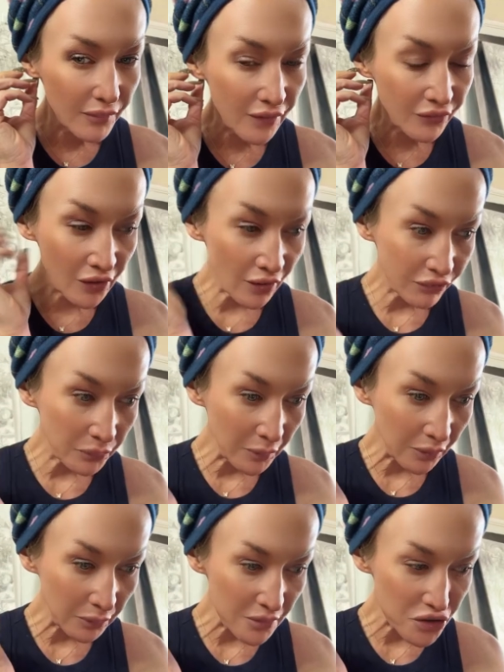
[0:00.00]
If you're not
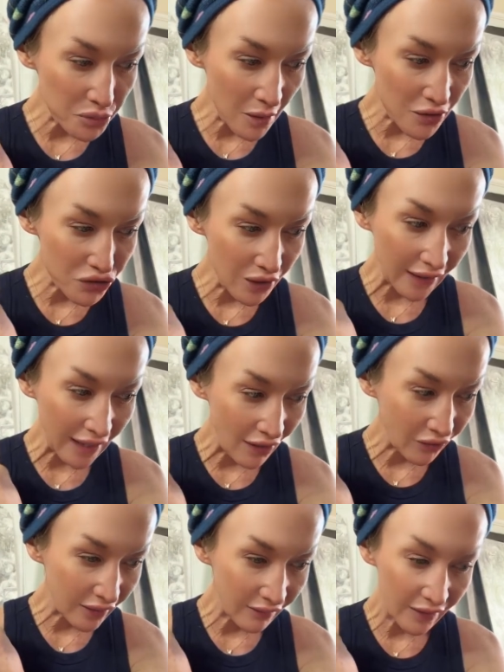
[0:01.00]
familiar with the Gematria
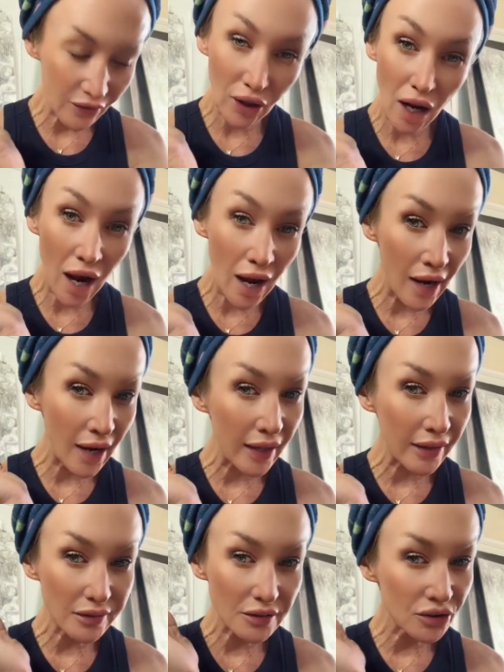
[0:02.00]
calculator,
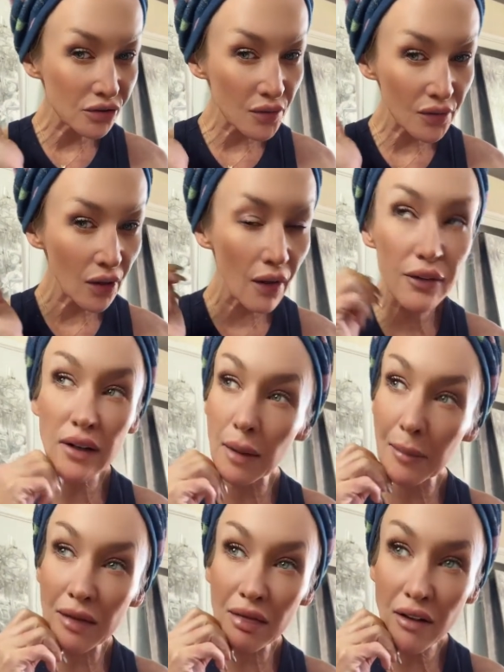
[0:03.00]
I use it all the
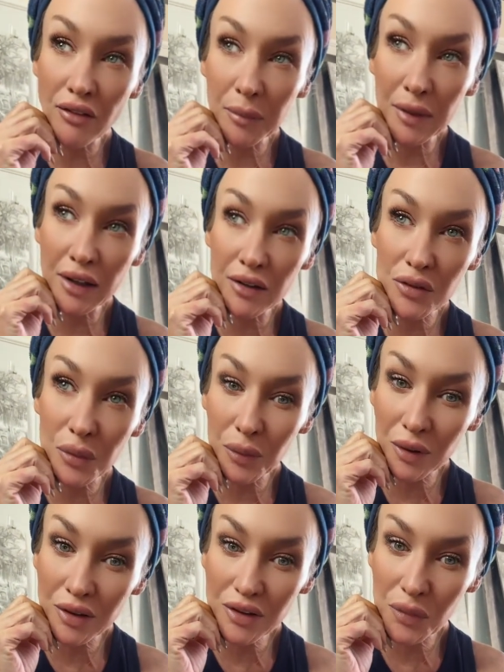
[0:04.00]
time. I love it because
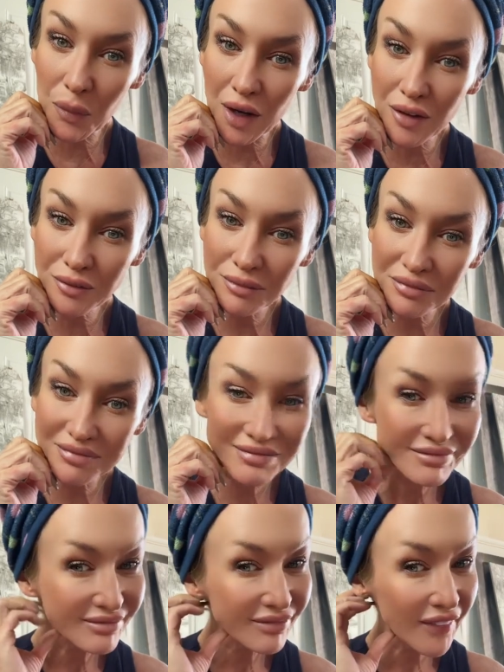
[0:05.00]
words, well,
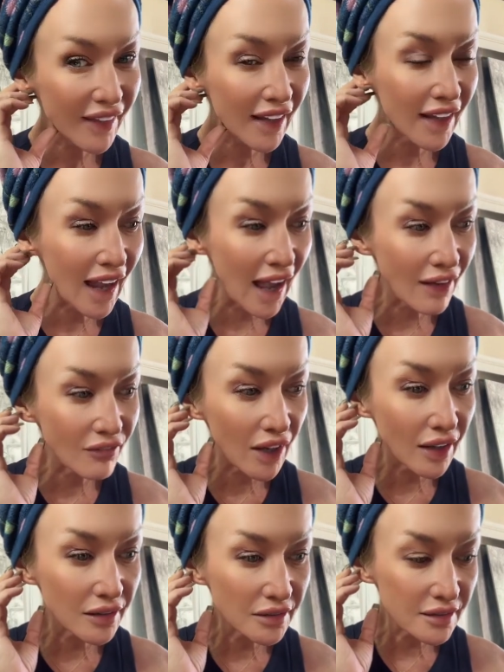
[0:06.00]
they have
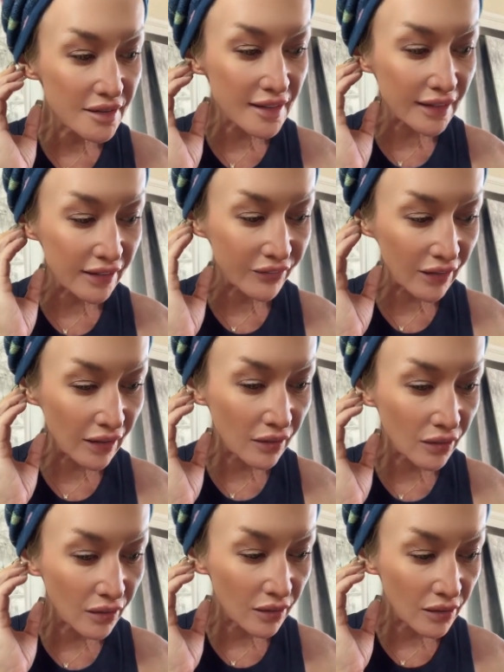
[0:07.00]
a
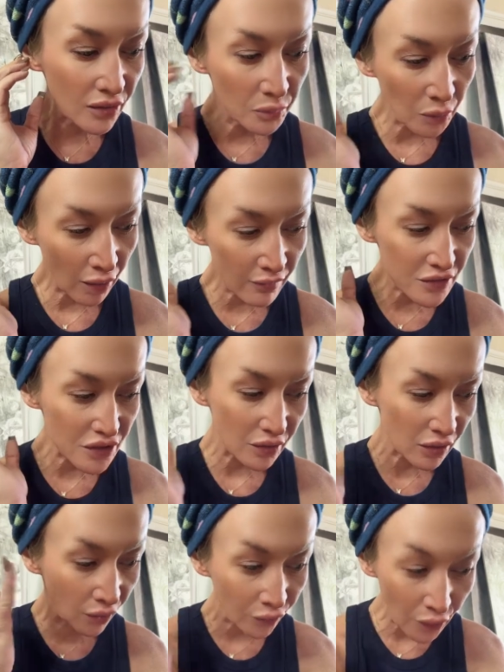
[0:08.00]
significant
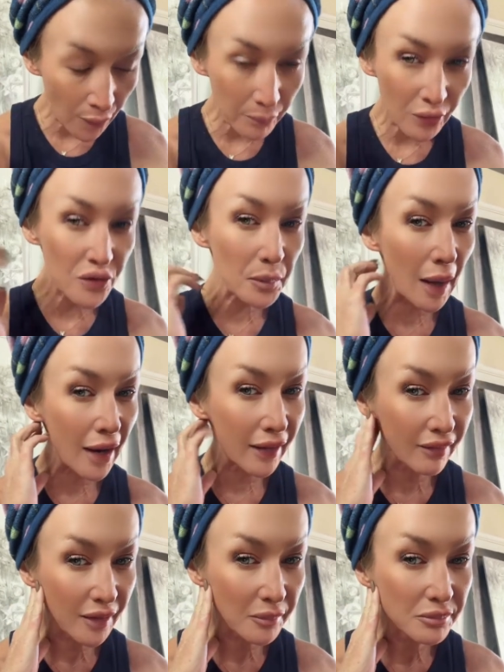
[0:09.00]
numerology or numbers
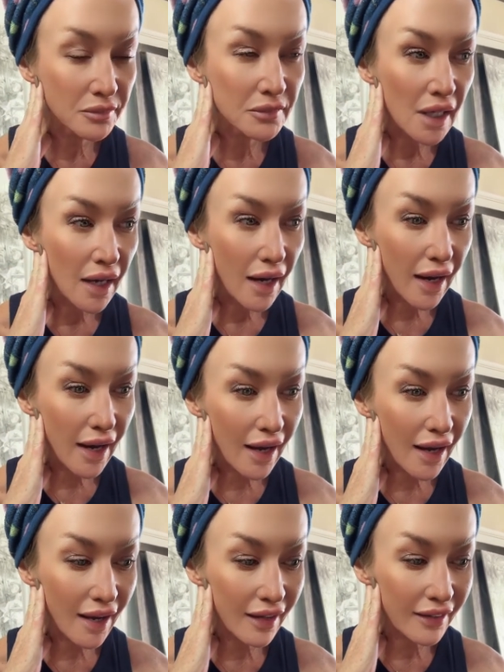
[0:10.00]
behind them.
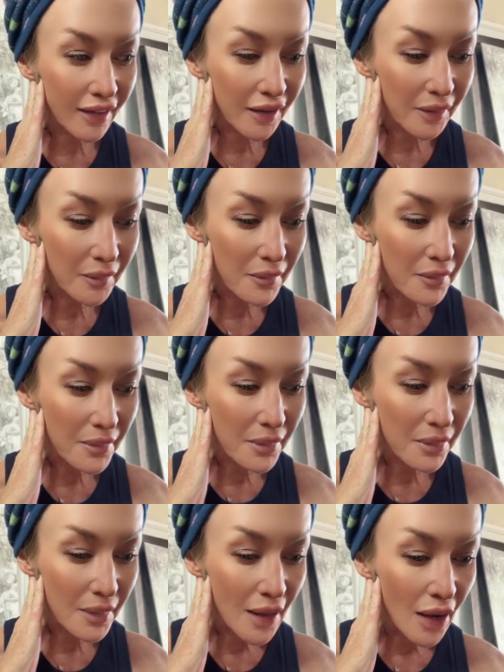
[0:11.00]
And uh,
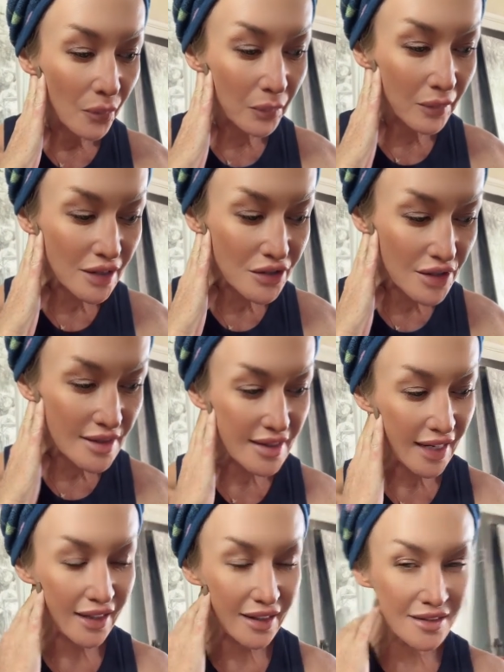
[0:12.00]
well, let's just
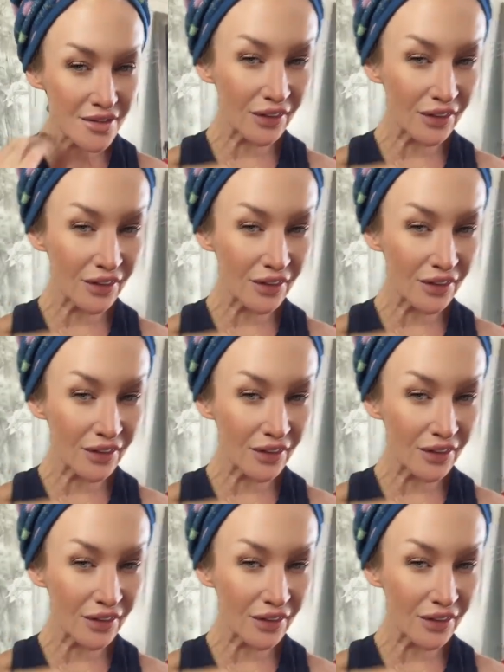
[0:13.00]
say it's a